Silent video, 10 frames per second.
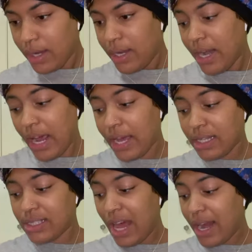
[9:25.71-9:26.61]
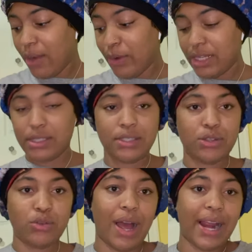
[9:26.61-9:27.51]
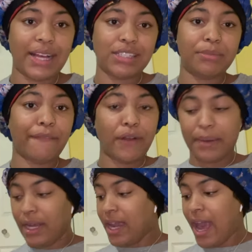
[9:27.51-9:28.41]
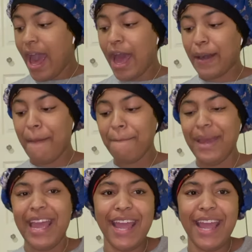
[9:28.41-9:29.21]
Next, I got something from Academy.